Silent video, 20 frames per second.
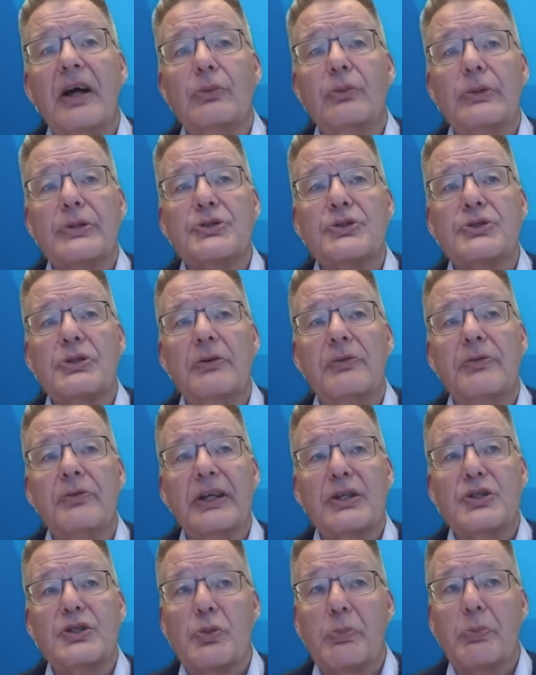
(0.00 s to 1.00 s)
was
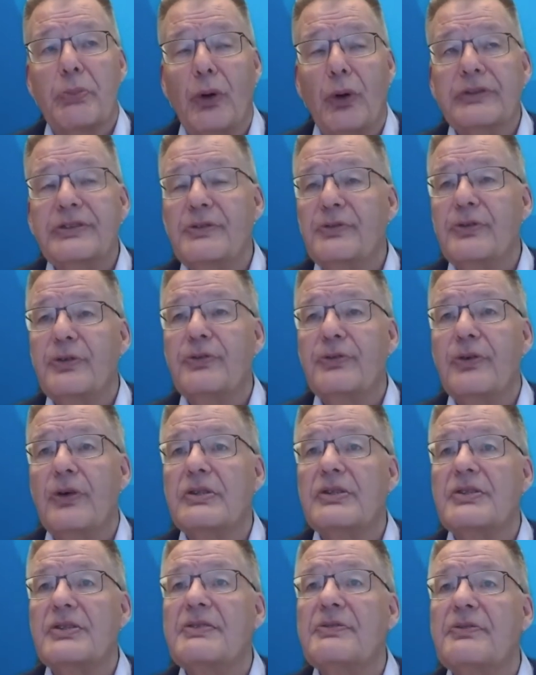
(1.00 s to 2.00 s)
very supportive for
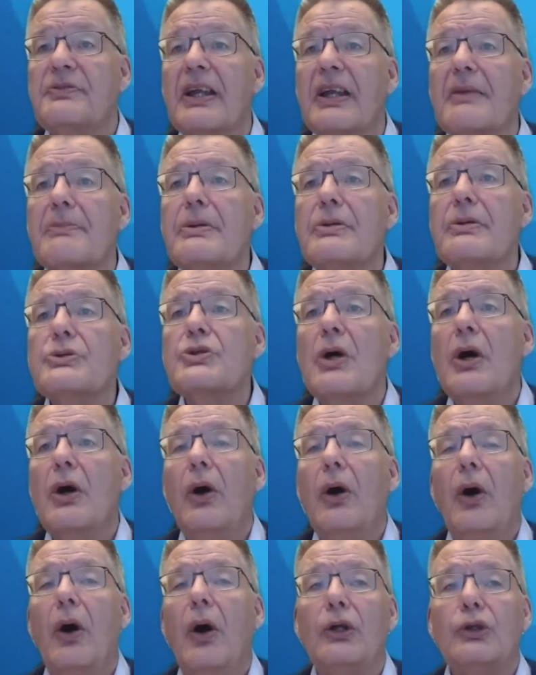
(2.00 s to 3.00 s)
further development,
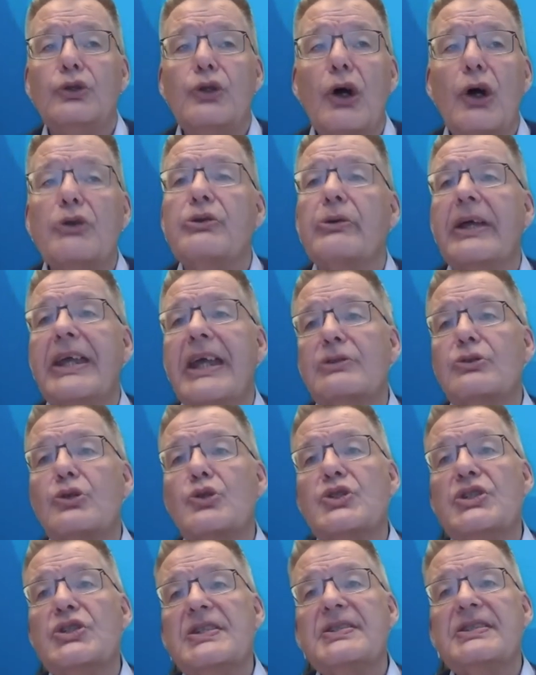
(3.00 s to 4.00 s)
although the
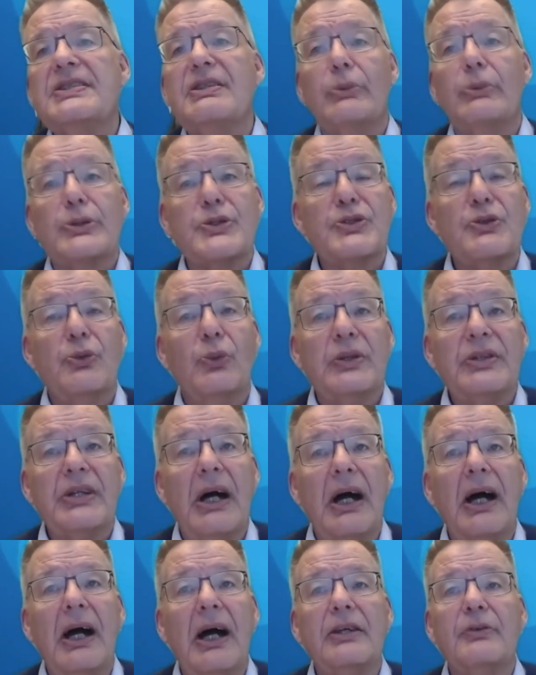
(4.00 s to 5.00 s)
reactogenicity was somewhat
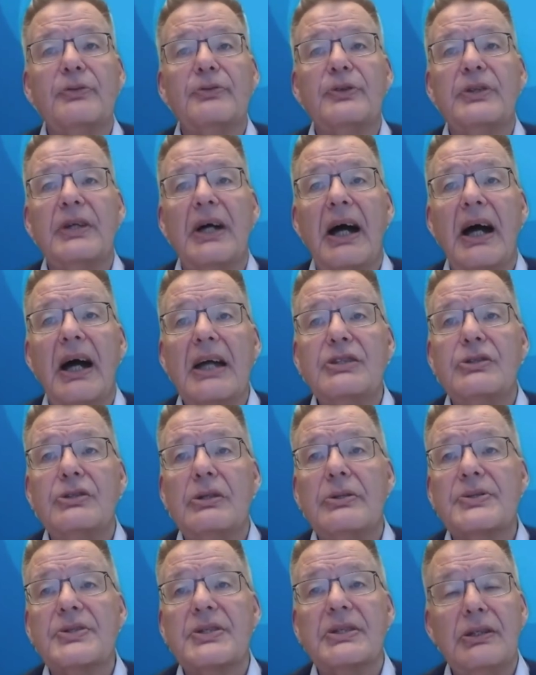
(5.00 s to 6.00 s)
higher for the high
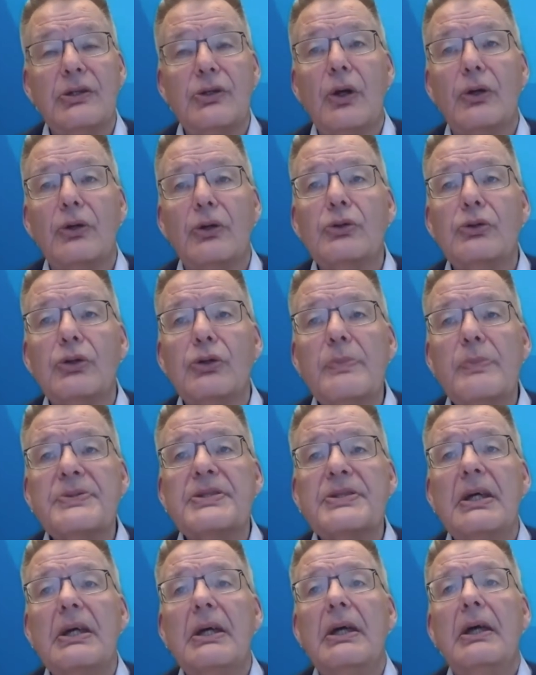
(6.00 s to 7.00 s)
dose in the younger
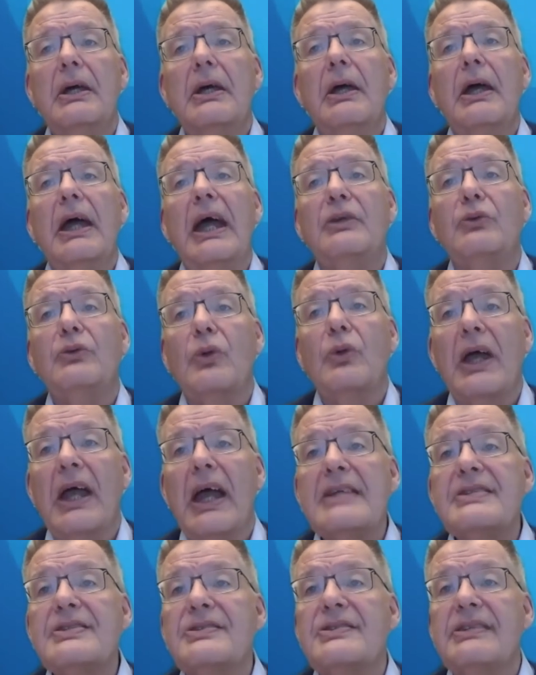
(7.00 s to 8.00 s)
groups. And
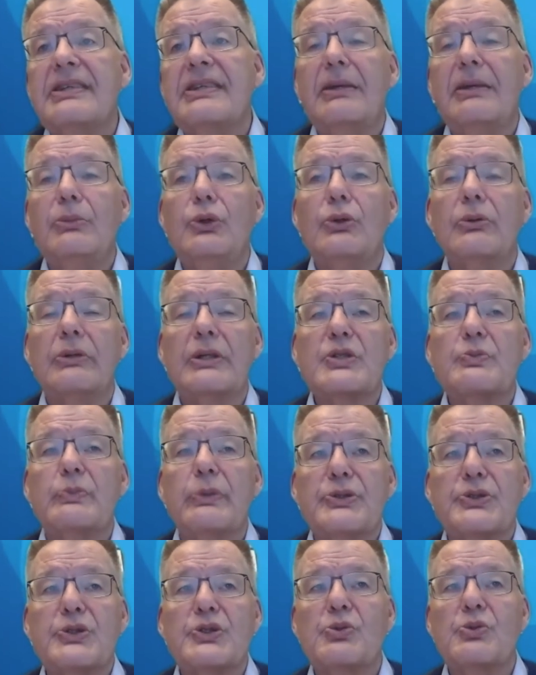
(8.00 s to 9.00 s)
as the immune
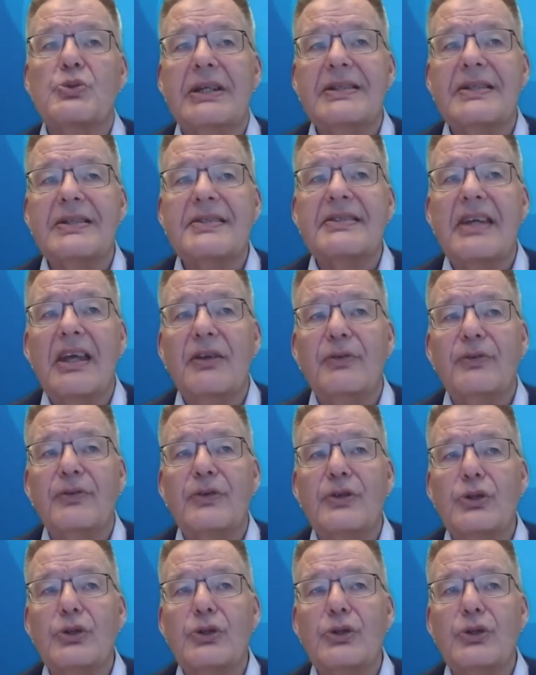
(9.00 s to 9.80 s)
responses were the same for